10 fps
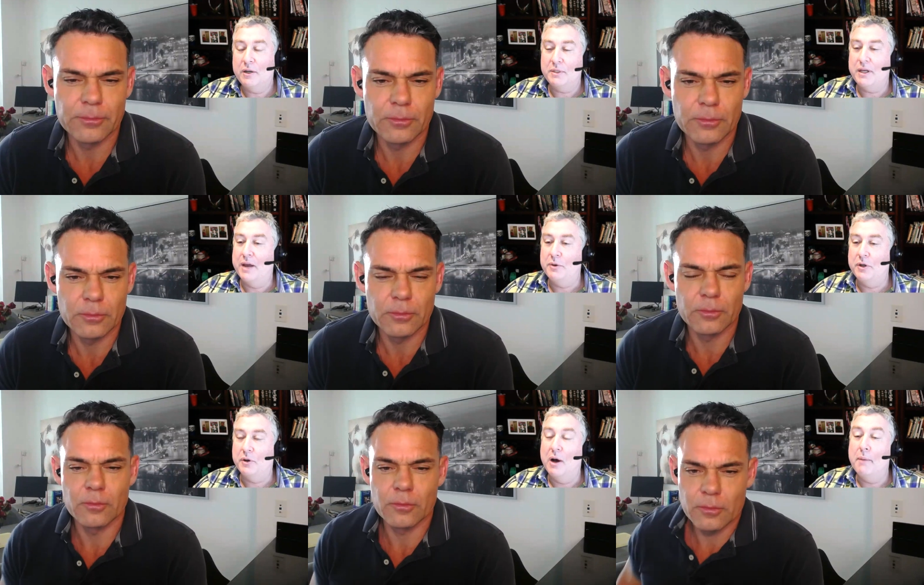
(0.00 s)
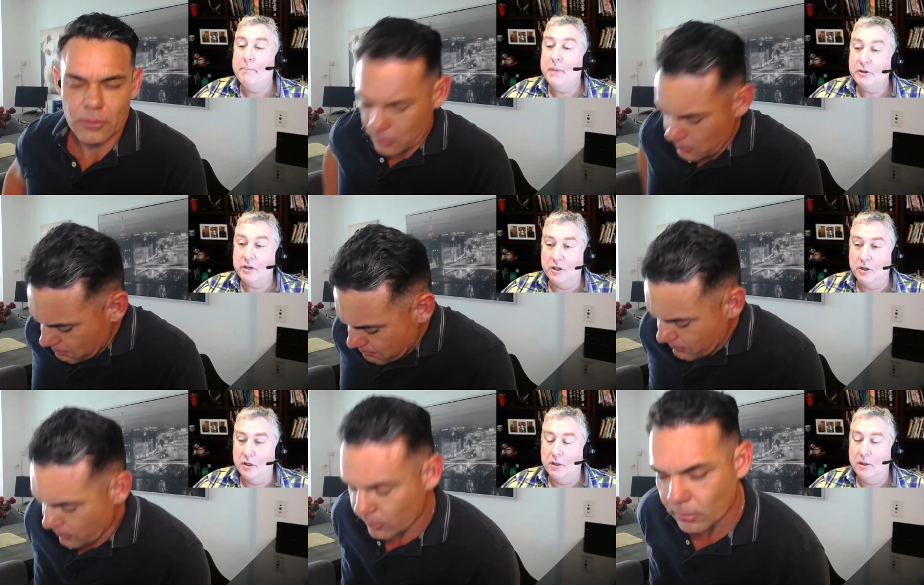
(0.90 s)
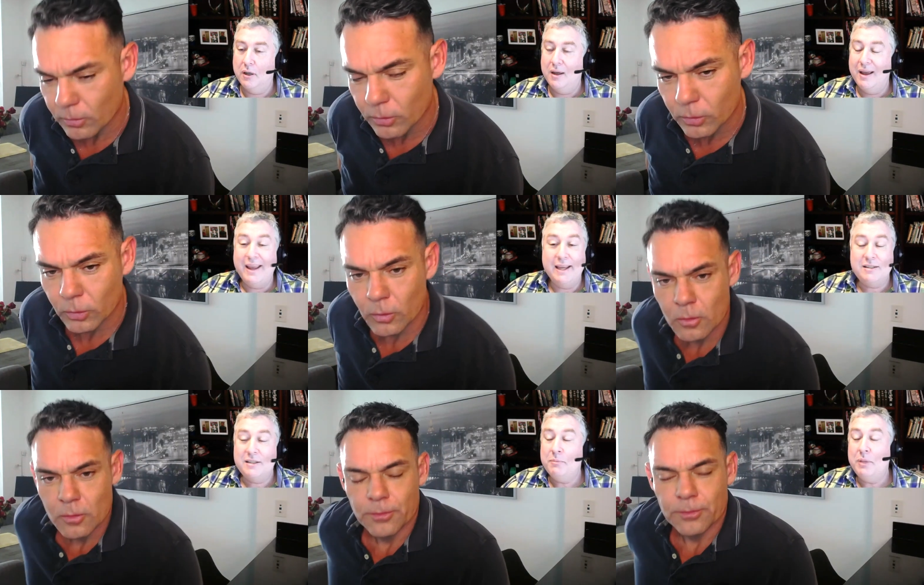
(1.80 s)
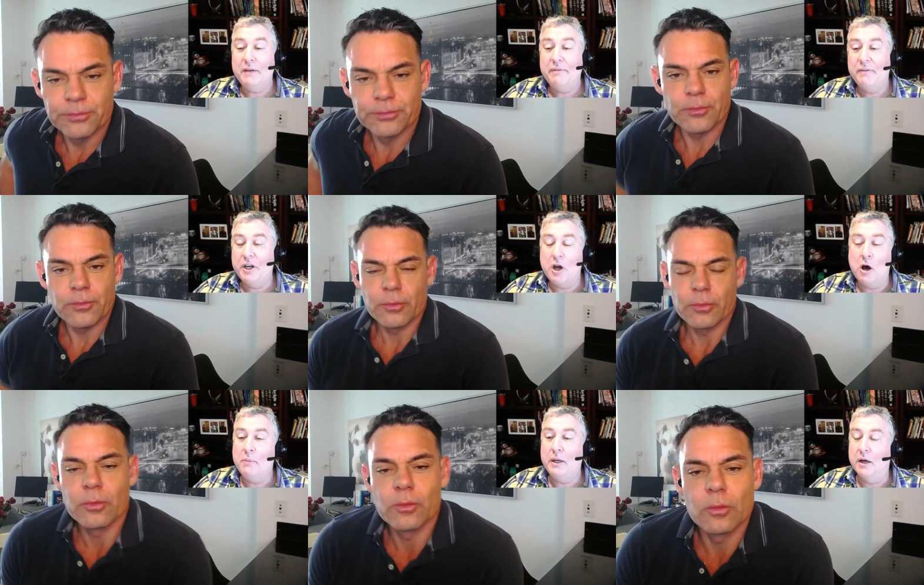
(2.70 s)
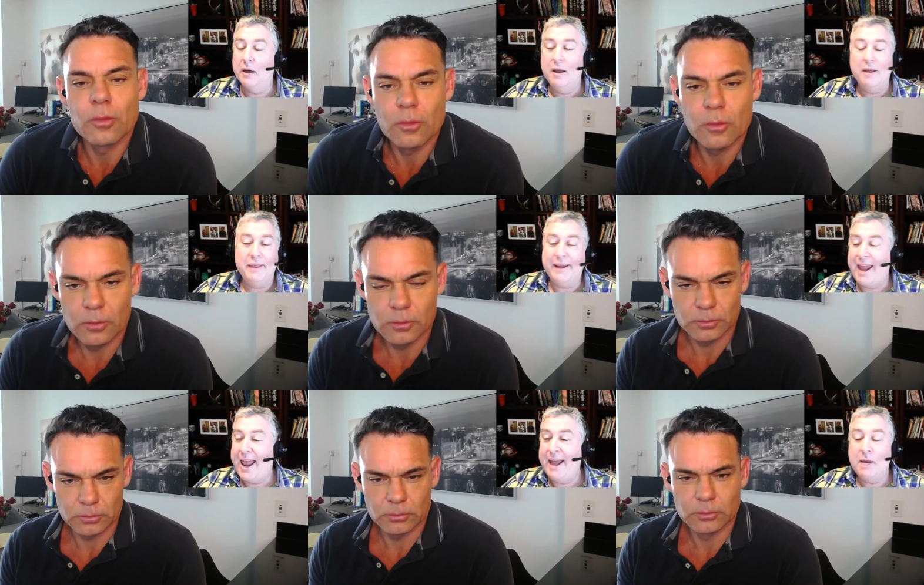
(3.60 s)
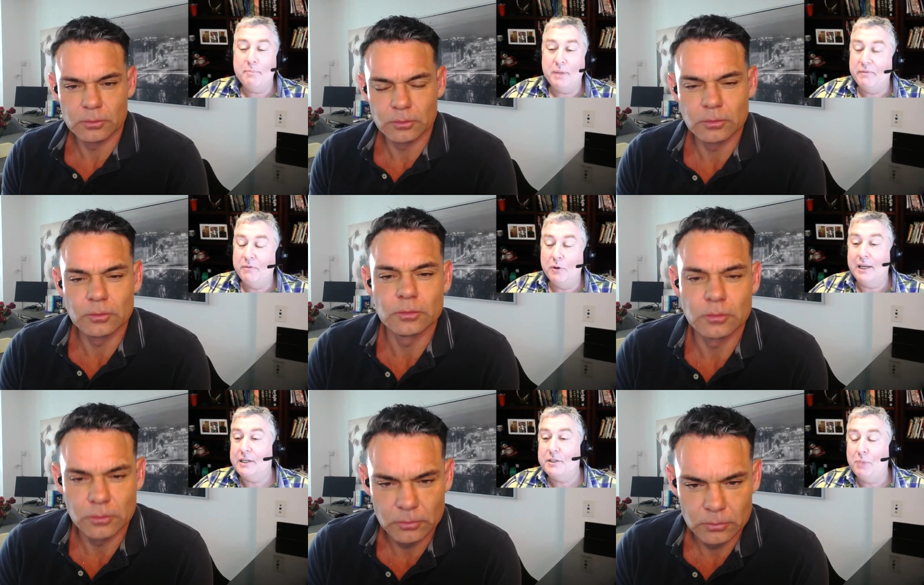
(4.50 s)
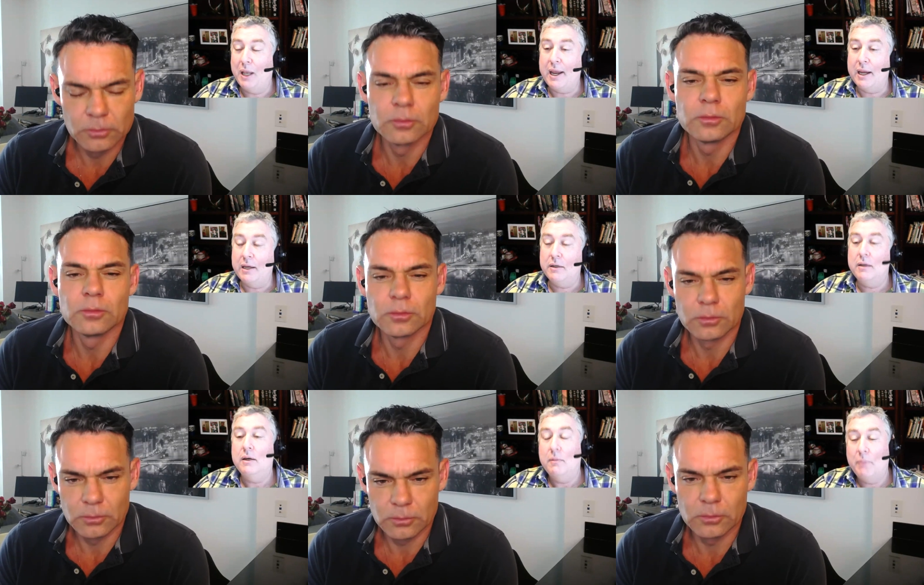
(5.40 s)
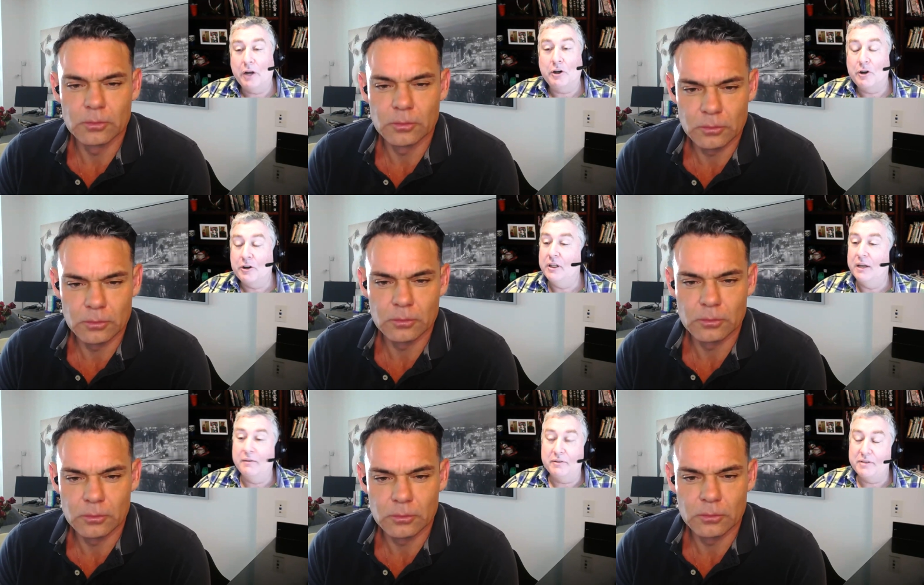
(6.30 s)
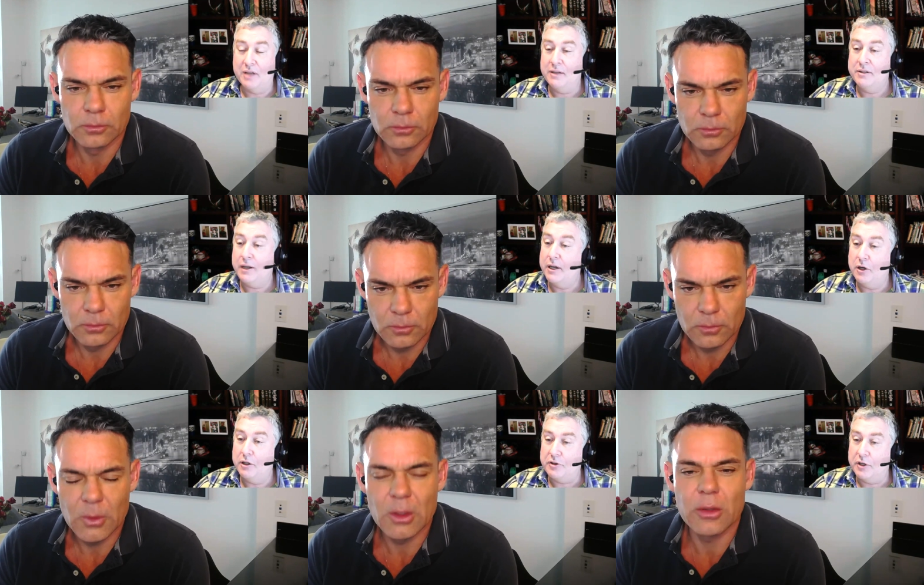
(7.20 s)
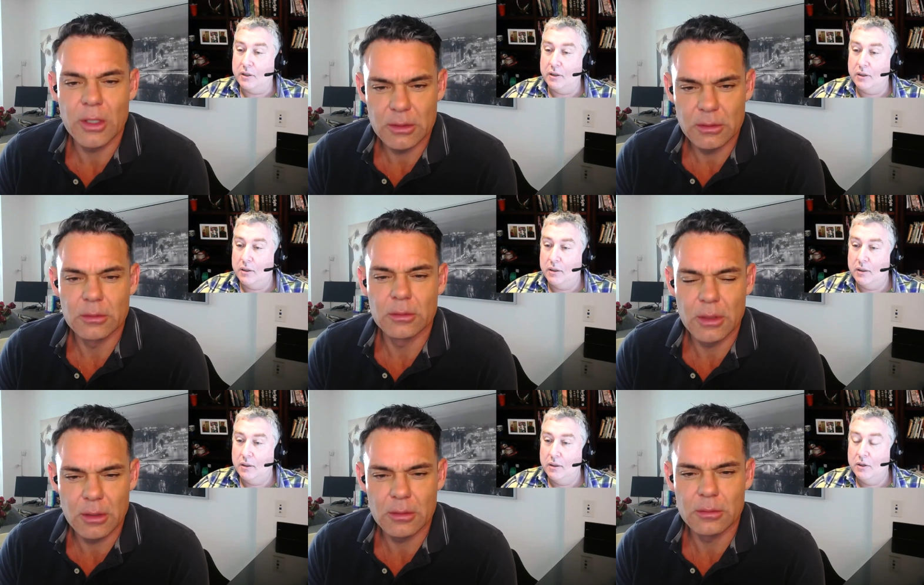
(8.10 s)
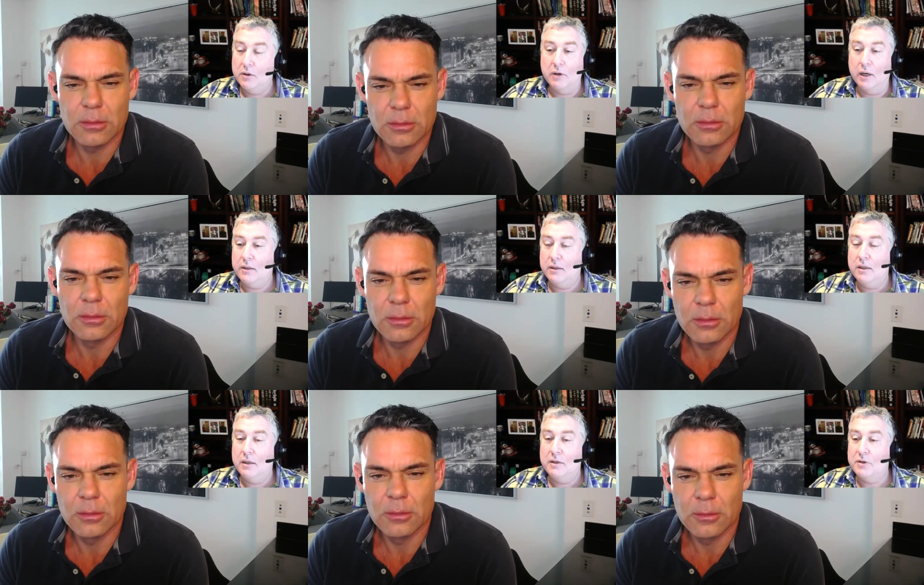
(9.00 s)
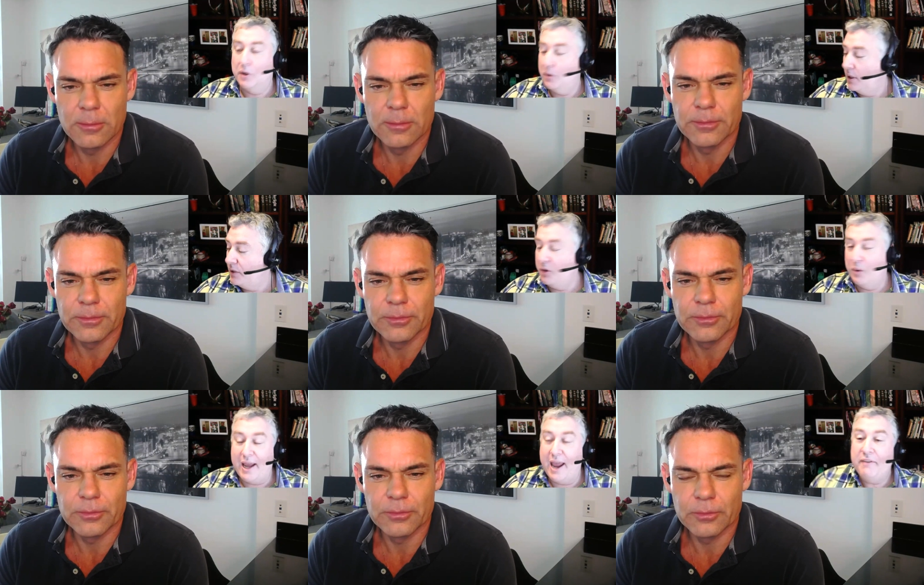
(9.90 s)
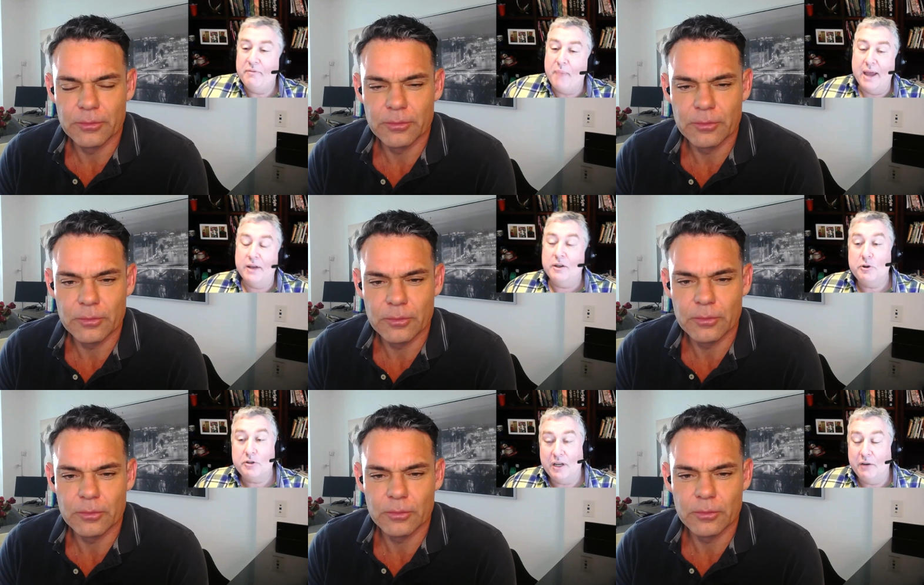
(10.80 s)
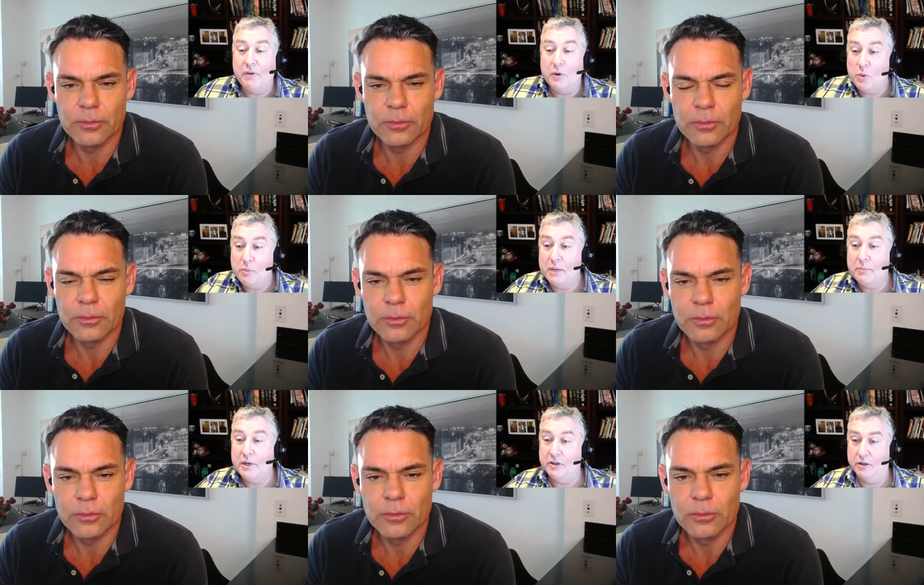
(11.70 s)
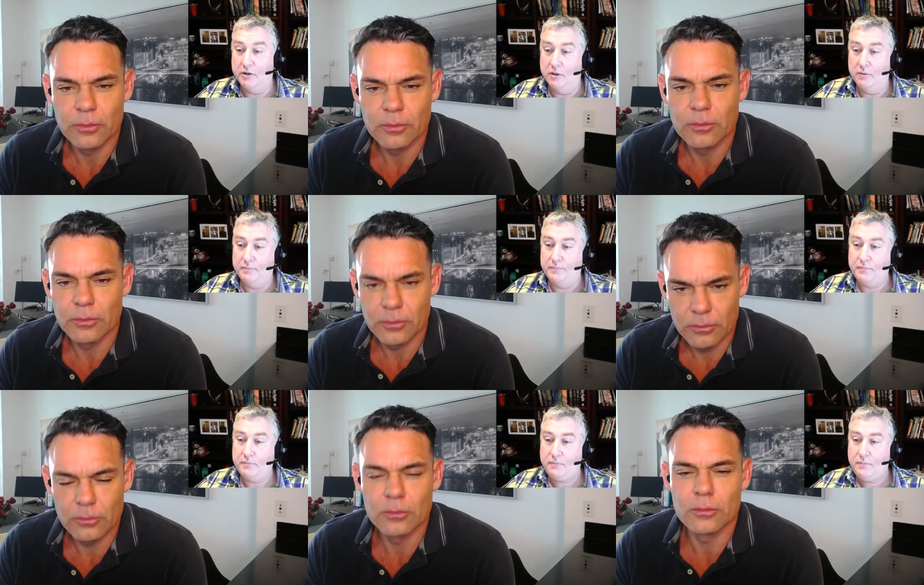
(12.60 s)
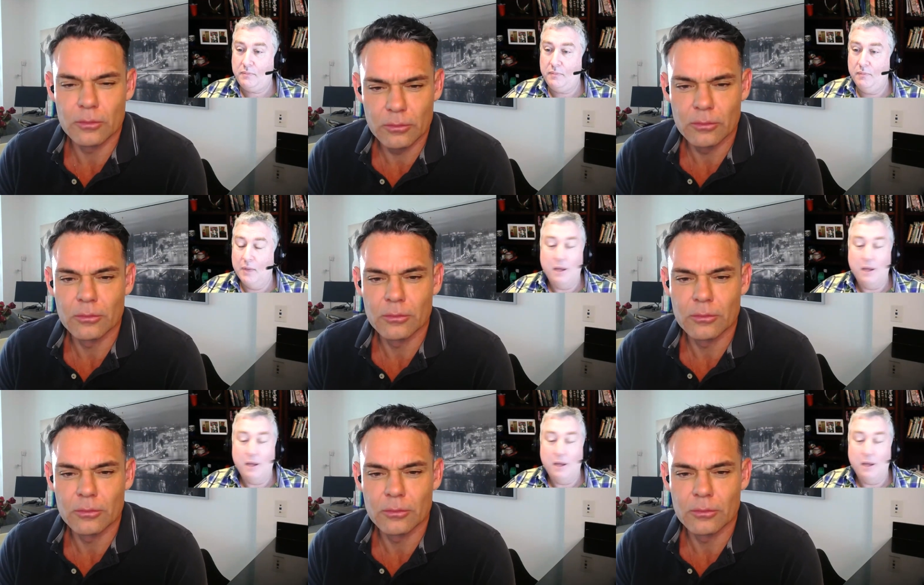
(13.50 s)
Speaker 1: comes down to a miracle is simply a phenomena that cannot be fully explained by our current level of science and technology. Correct. Yeah. Right? So to a caveman, your cell phone would be a miracle. Mm-hmm.